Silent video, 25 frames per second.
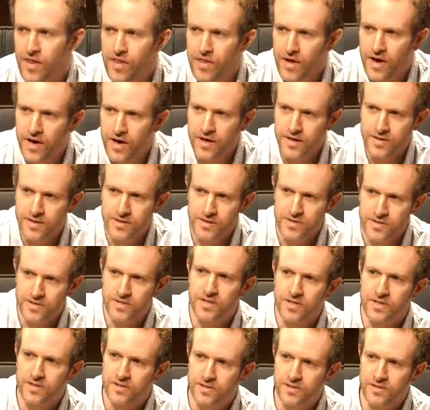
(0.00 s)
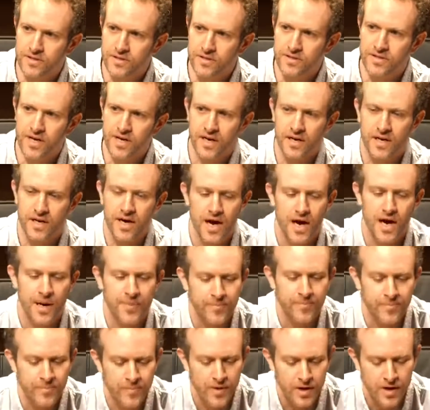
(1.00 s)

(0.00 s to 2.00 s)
thedistance.com.